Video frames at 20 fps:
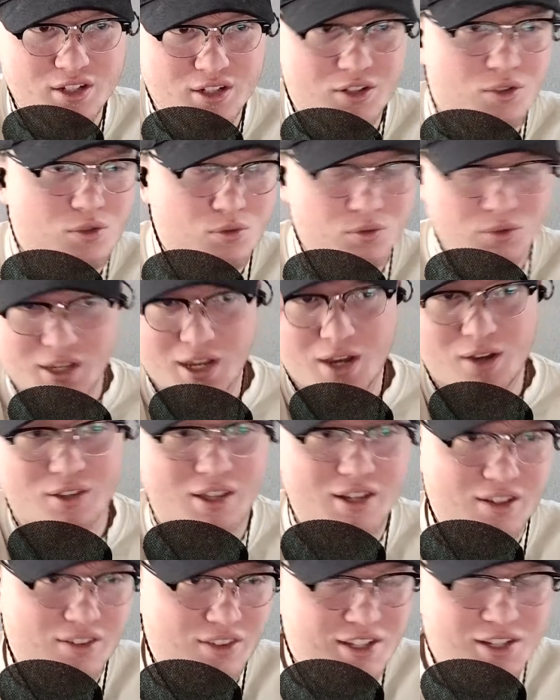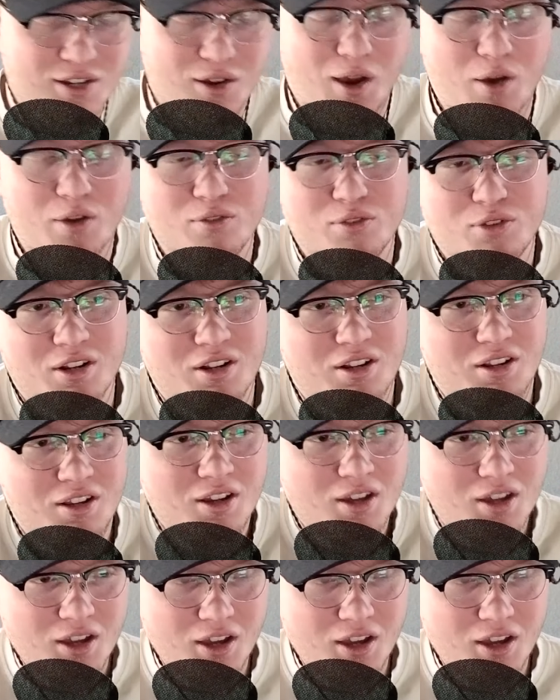like you like outline it. That's how I've done it.